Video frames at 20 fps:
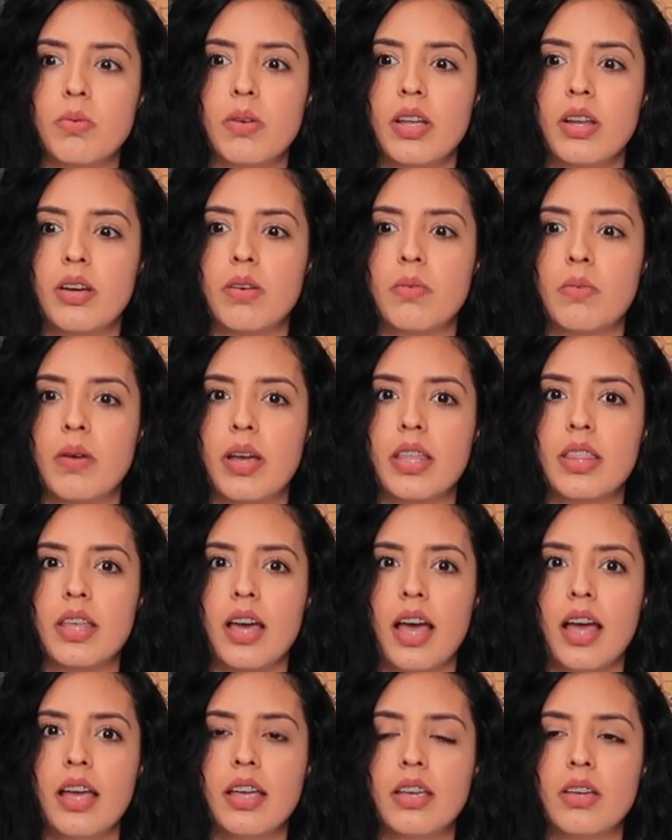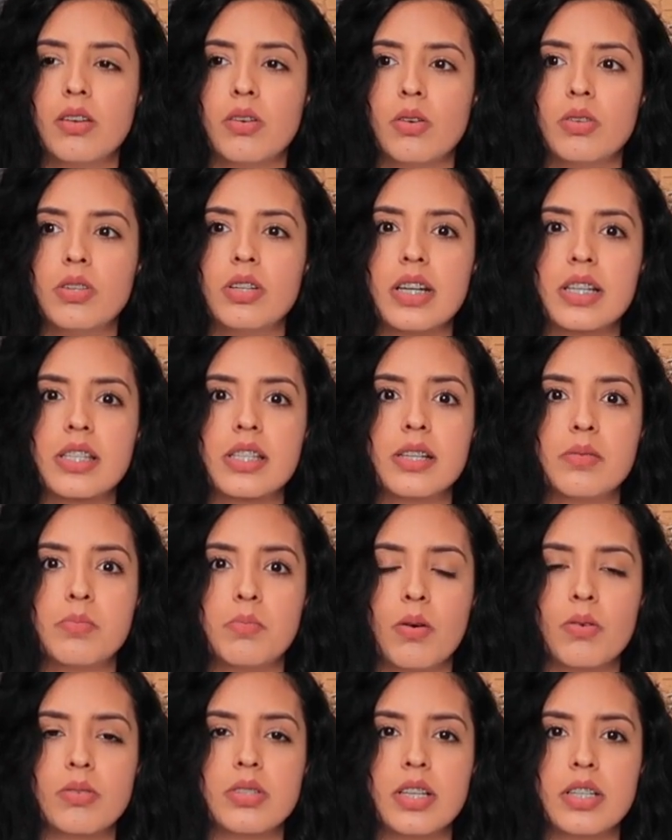do it in a way that, you know, you guys can
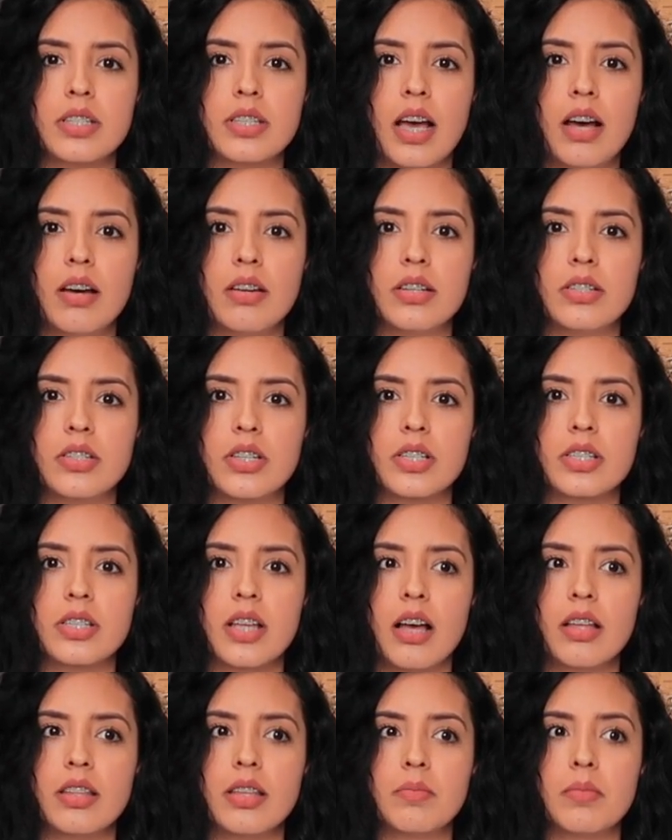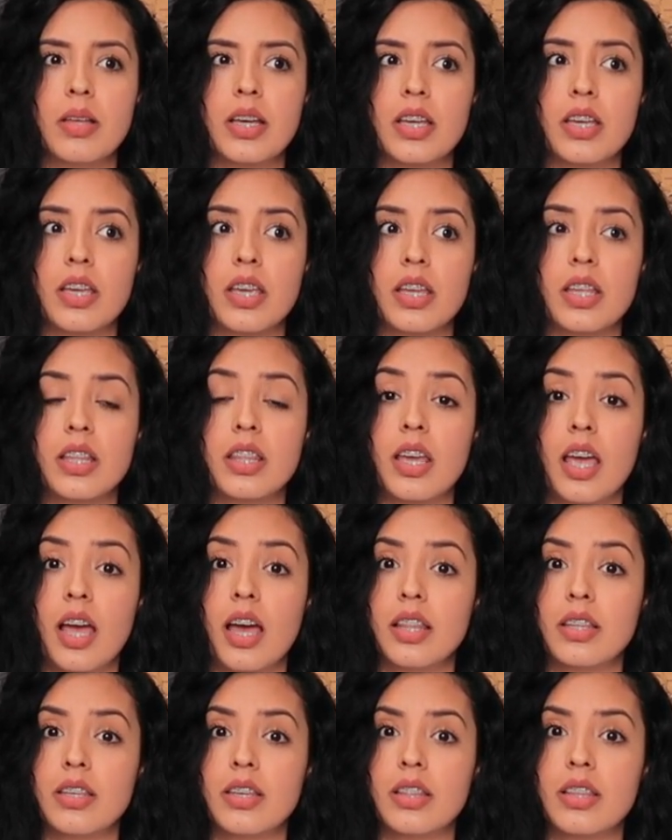both sit down and just tell them like,
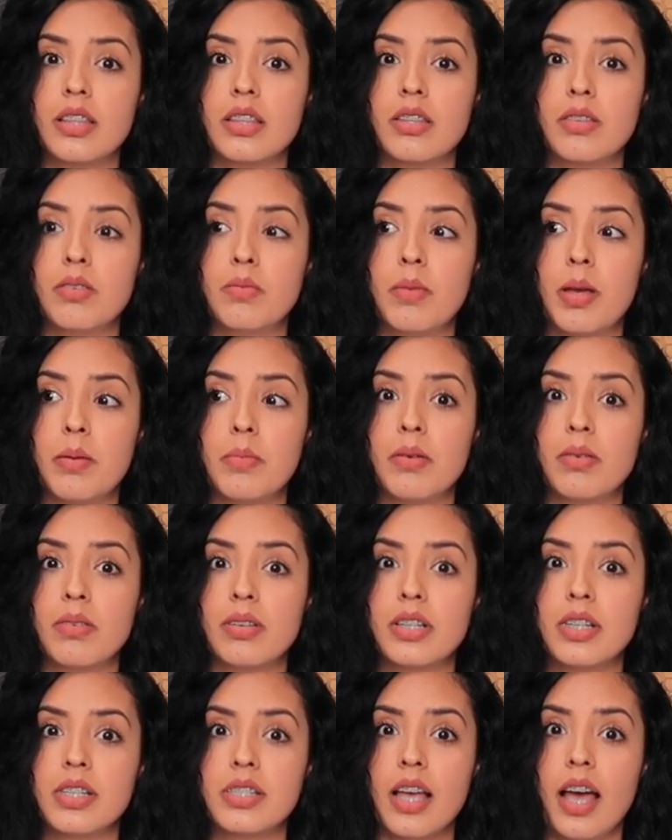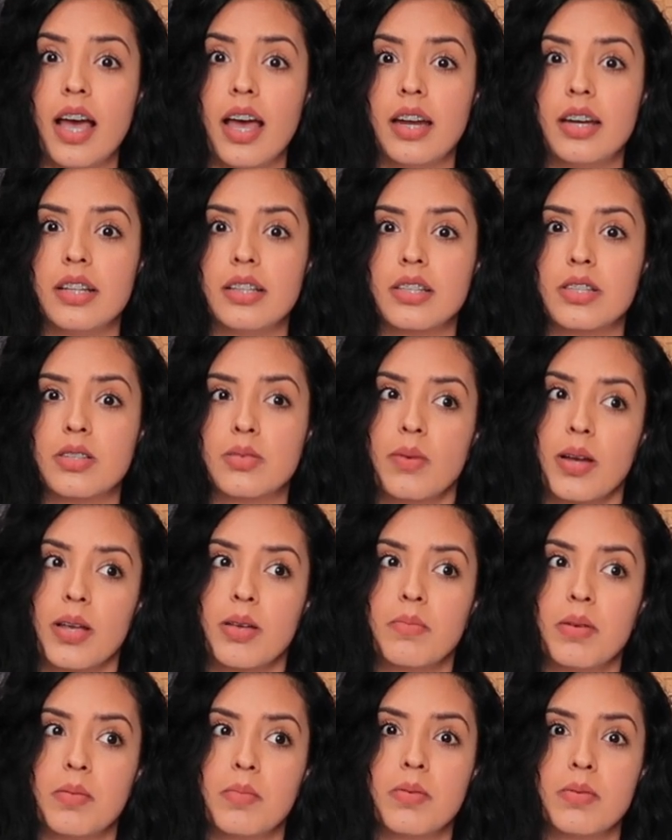yeah, you made me really sad and this is why
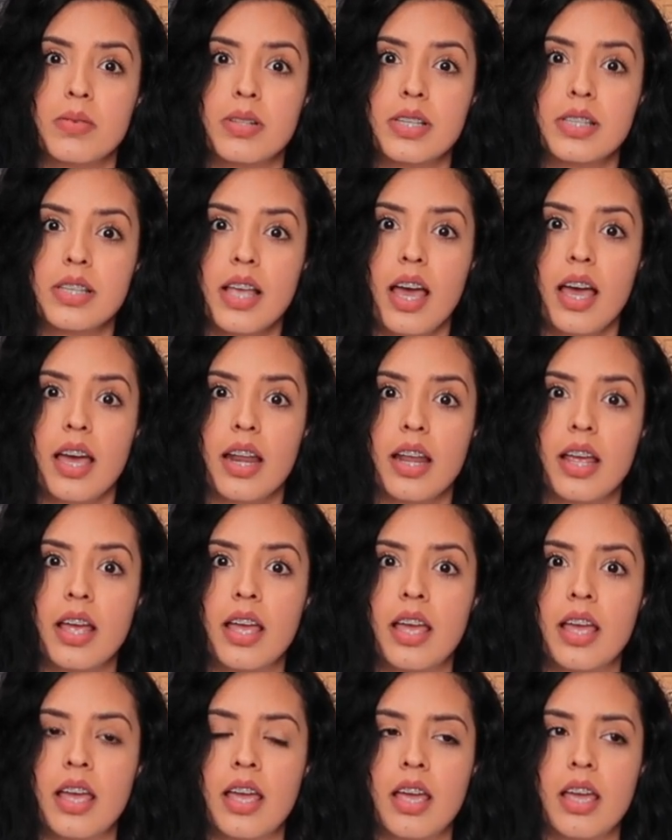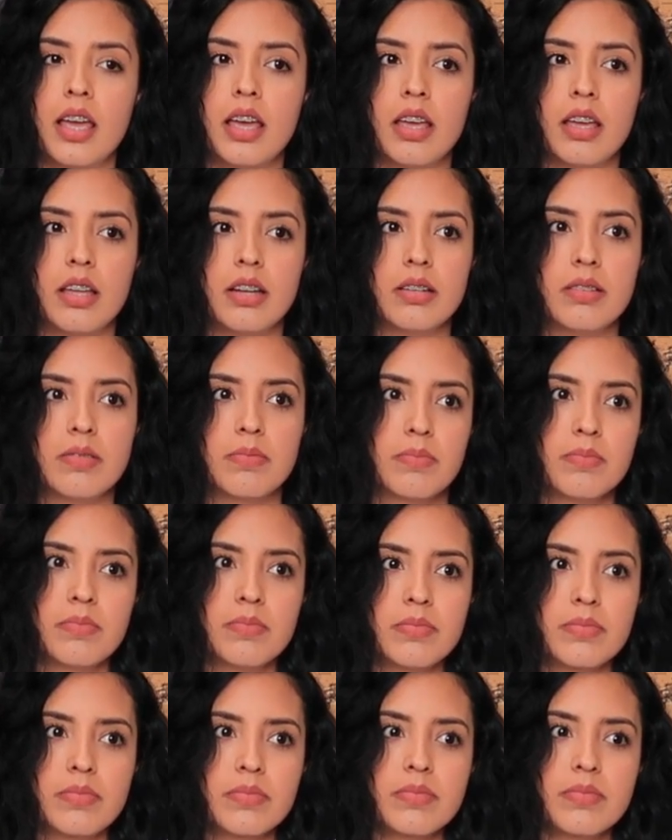you made me really sad. And
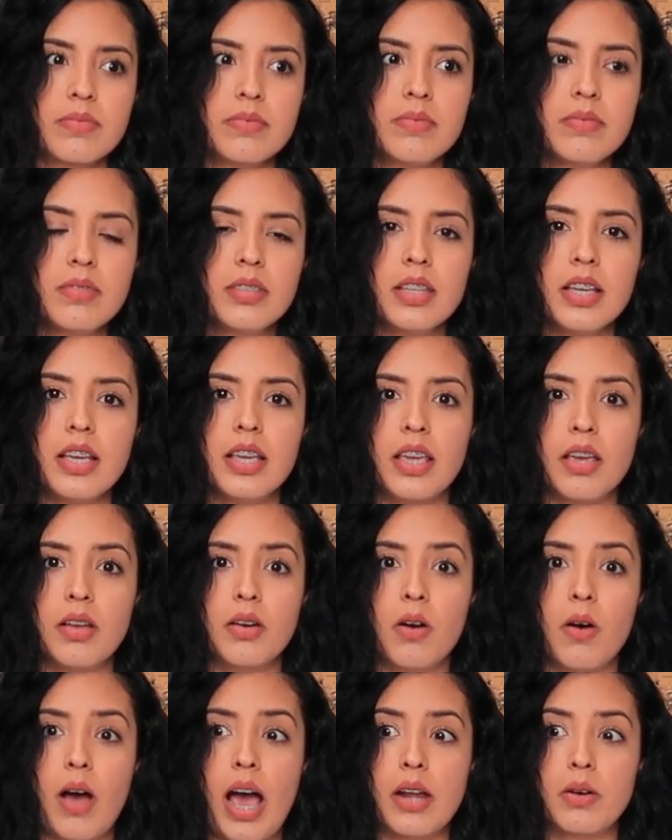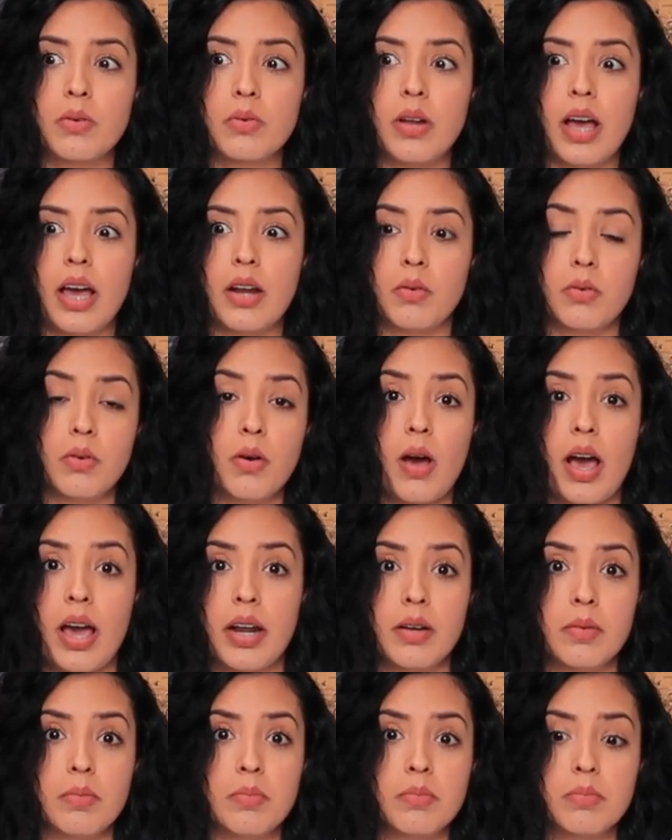you know, I don't, I don't know how
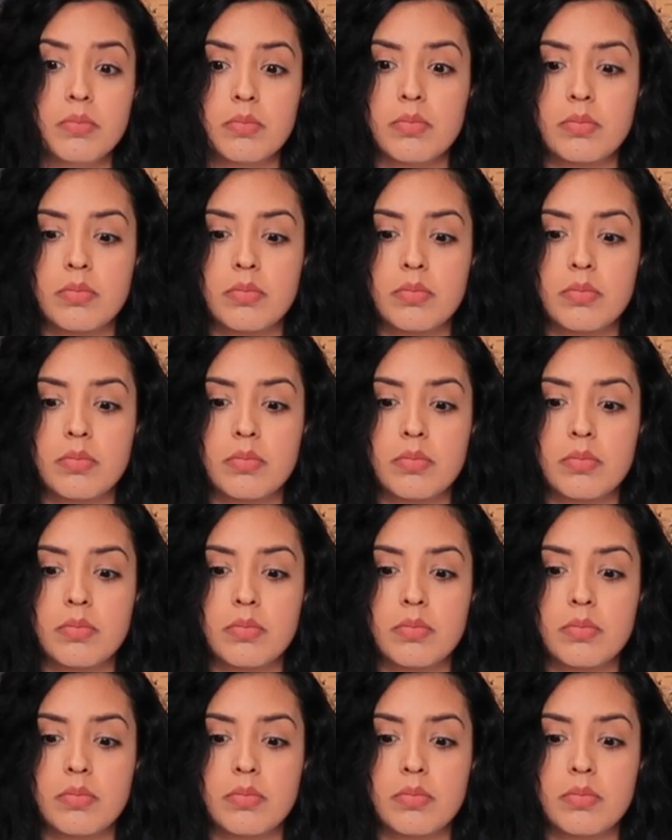to